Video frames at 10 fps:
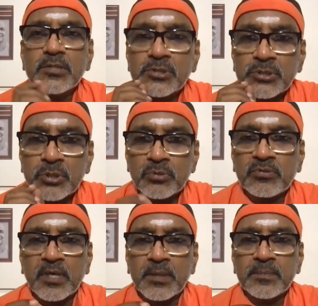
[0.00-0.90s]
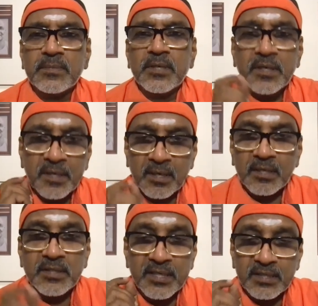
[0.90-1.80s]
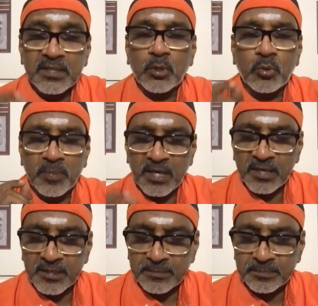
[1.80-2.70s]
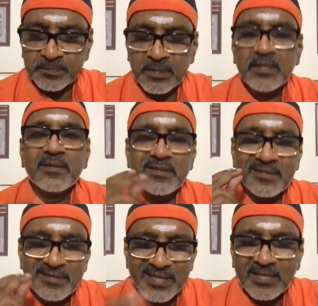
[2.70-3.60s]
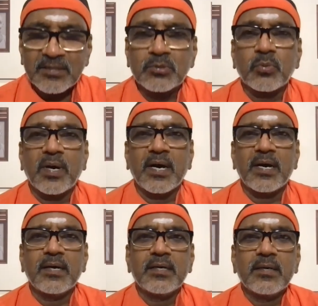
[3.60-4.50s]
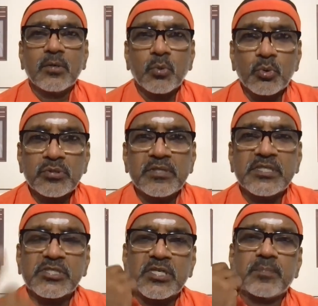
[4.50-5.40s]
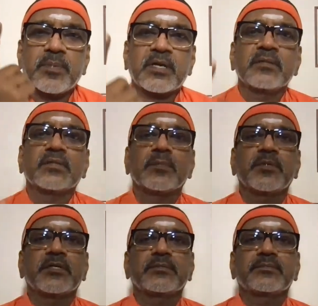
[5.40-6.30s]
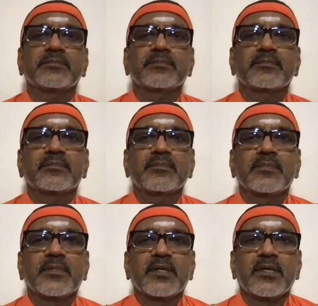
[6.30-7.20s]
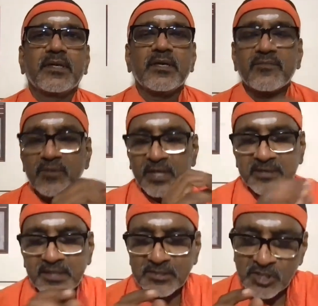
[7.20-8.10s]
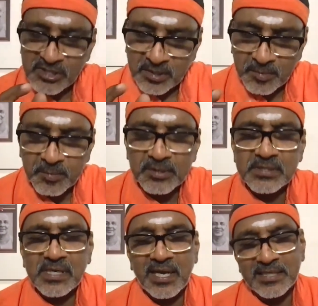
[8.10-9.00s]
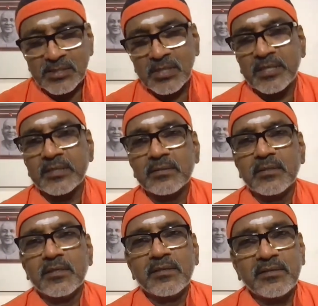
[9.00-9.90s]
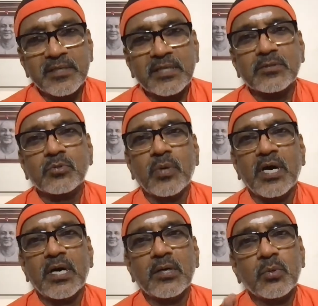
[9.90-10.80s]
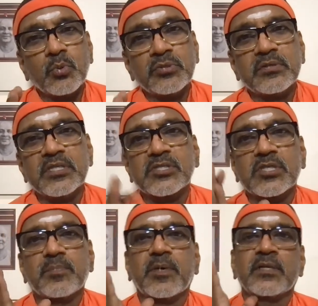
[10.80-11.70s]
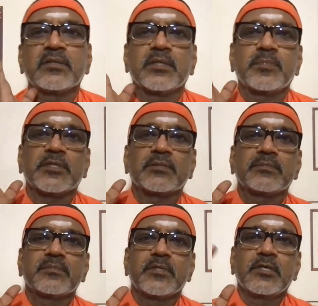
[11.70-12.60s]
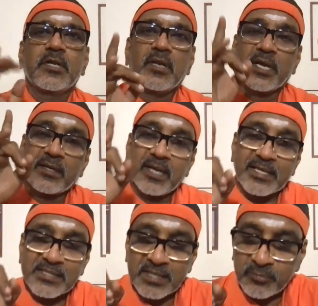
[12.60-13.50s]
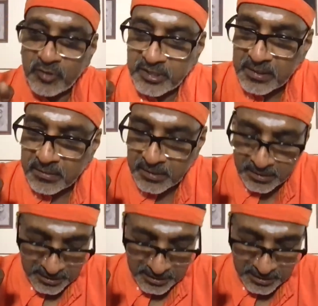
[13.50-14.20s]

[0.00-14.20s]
Shudram hridaya daurbalyam tyaktva uttishta parantapa. If nothing, just remember this last line. Tyaktva uttishta parantapa. Like last time we